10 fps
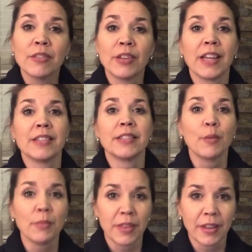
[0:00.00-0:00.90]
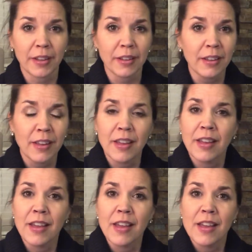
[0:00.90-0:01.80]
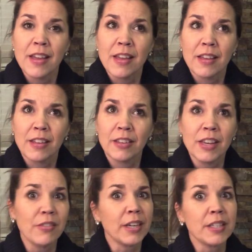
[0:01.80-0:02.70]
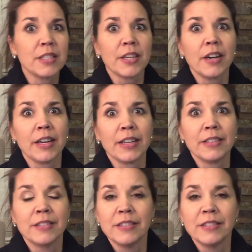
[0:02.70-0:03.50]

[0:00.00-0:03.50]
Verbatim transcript: for that something, you'll never get started.